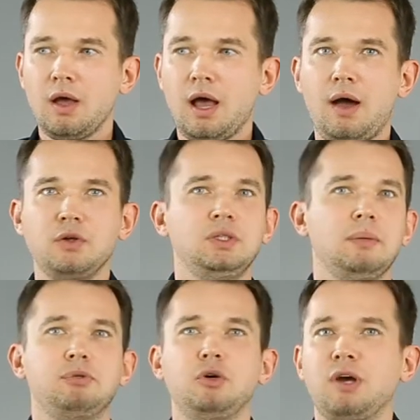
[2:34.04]
How do you
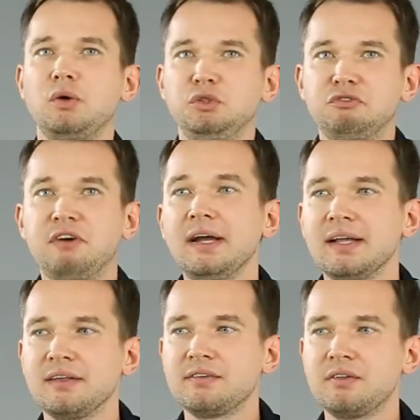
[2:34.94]
approach? How do you
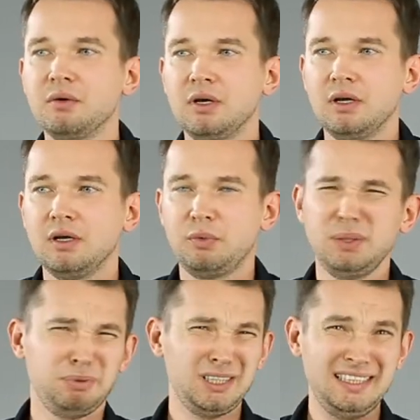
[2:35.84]
find us? So we're
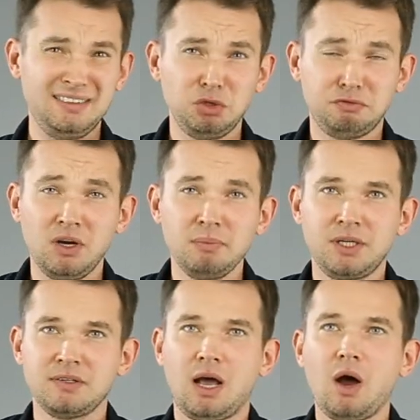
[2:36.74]
pretty easy to find
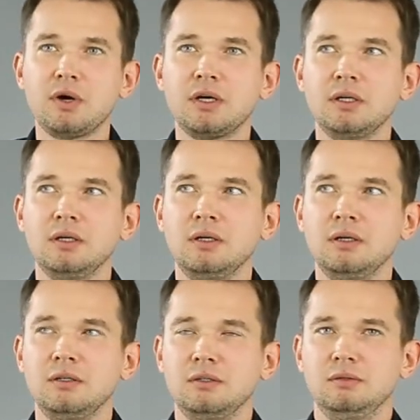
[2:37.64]
because our
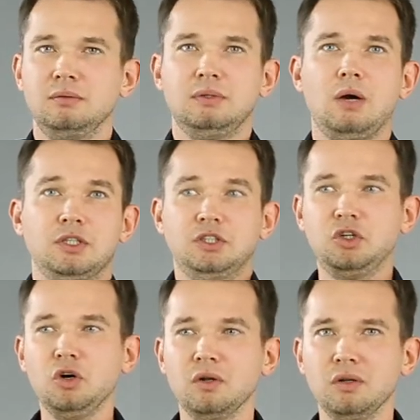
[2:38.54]

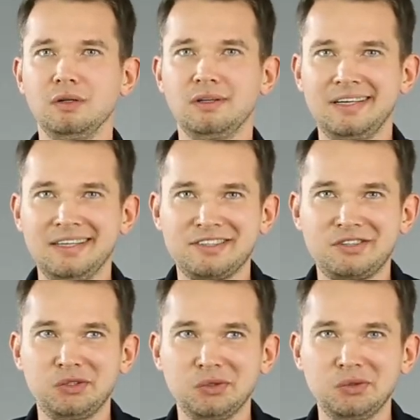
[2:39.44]
goal is
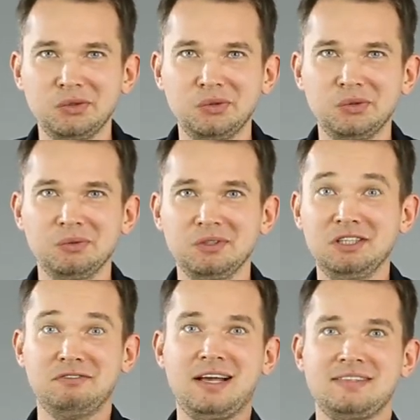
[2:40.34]
to
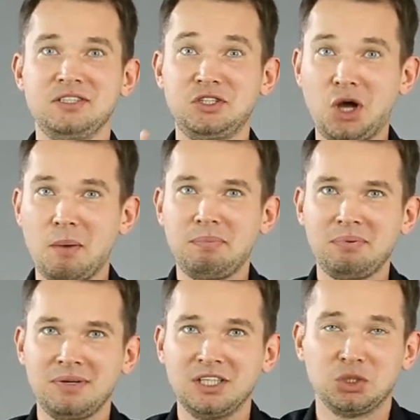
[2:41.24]
invest in top
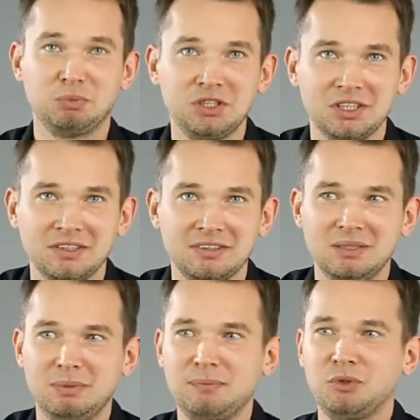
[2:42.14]
entrepreneurs,
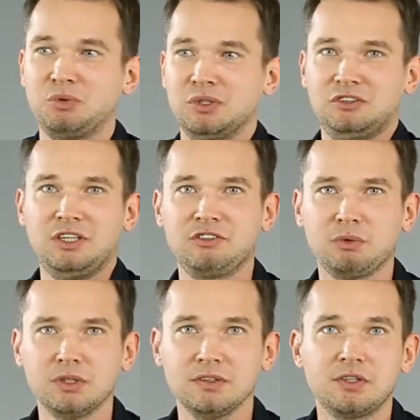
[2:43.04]
in people who will change the
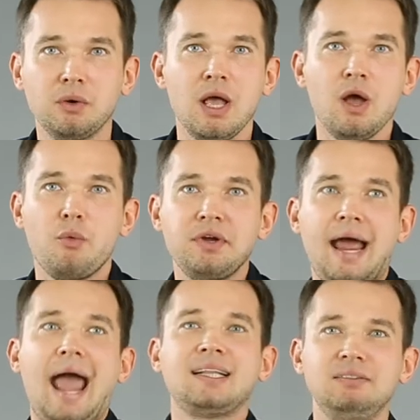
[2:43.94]
world. So we're
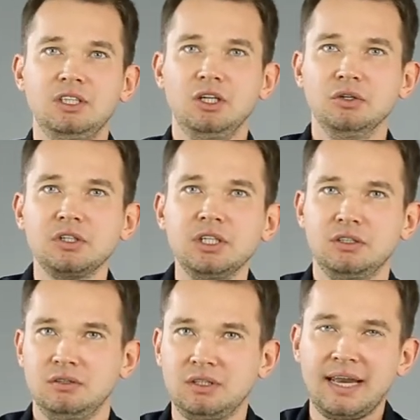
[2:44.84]
actively looking
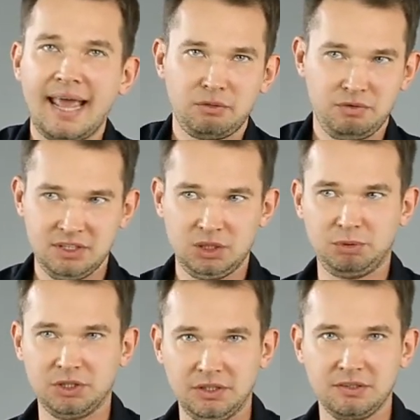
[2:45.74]
to connect with
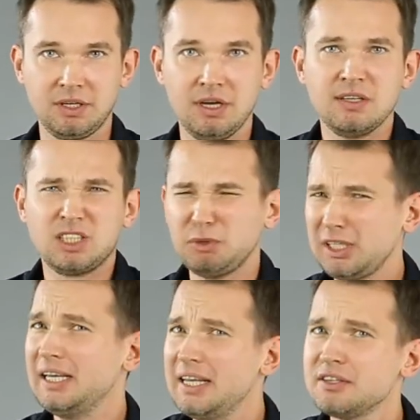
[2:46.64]
entrepreneurs. So it's
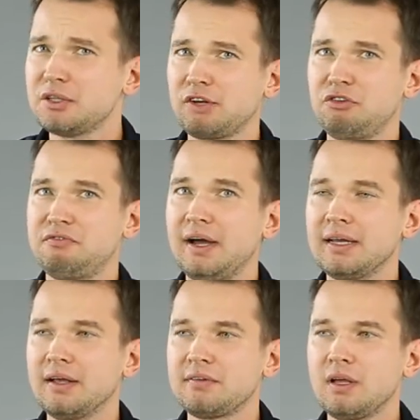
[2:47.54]
pretty easy to actually
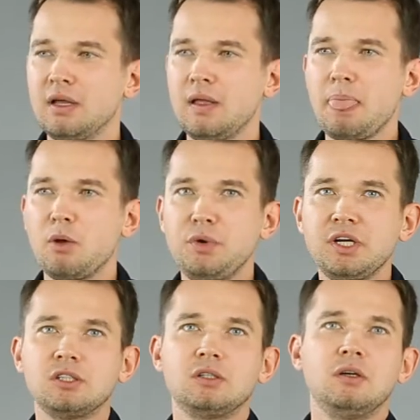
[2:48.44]
find us. We
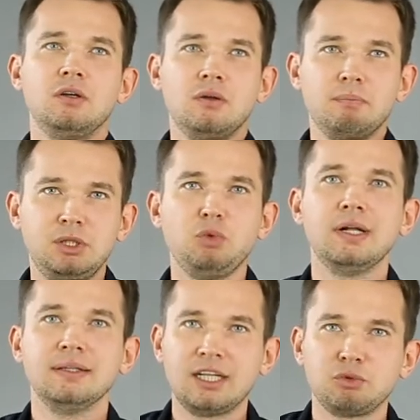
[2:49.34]
are pretty
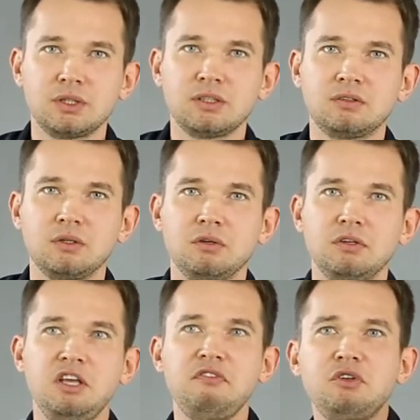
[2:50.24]
well networked. So
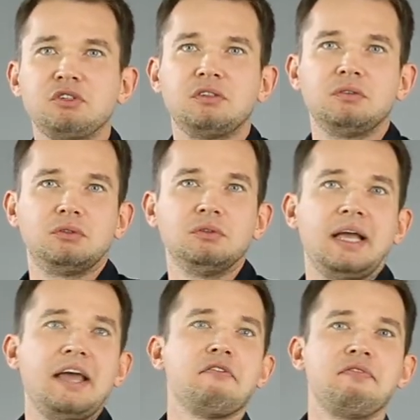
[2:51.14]
if you're doing
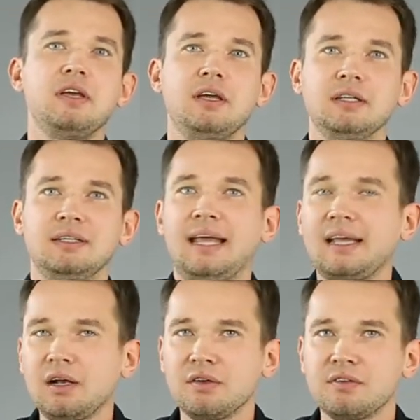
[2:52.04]
anything in the
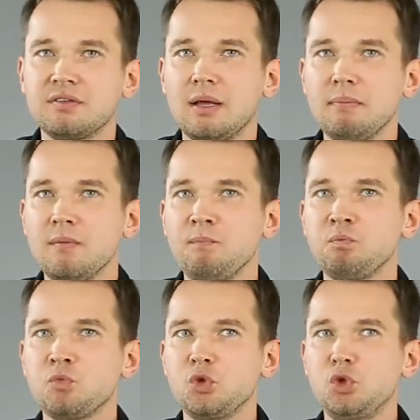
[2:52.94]
tech ecosystem,
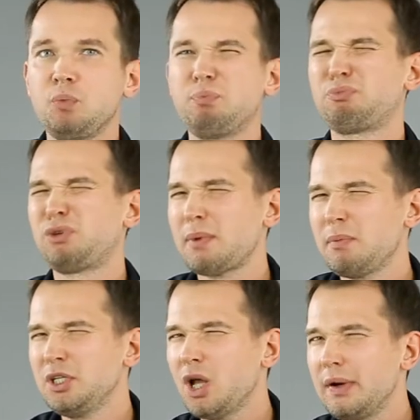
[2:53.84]
you
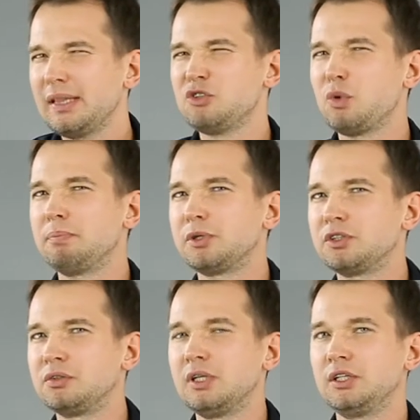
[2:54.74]
probably know at least one
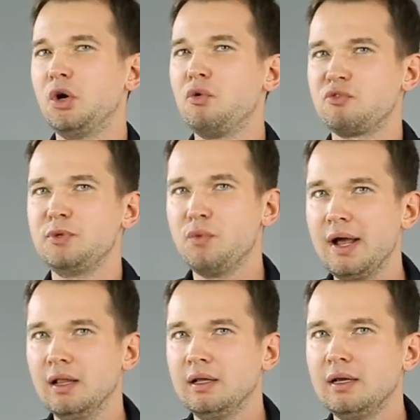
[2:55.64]
person that knows me
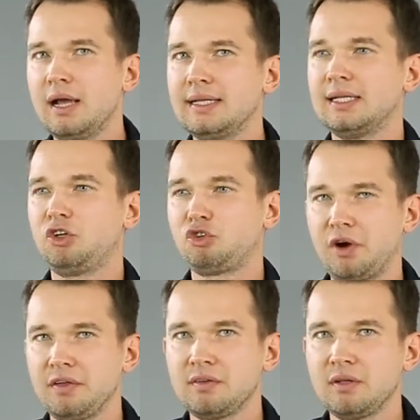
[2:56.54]
well and that I
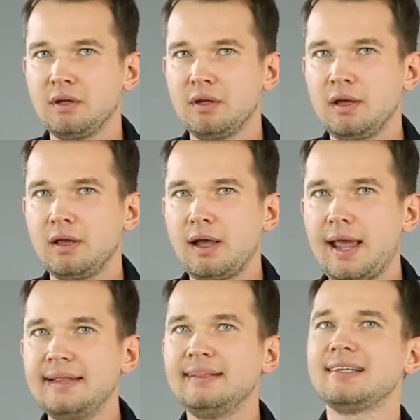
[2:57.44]
trust.
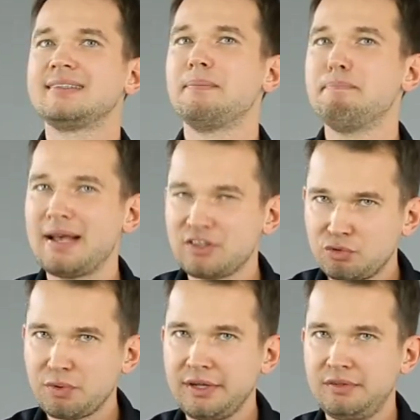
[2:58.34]
And that's the
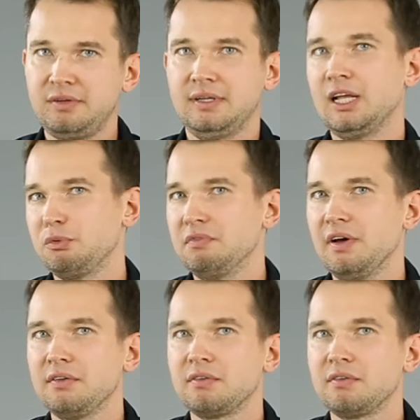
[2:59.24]
best way to connect with us.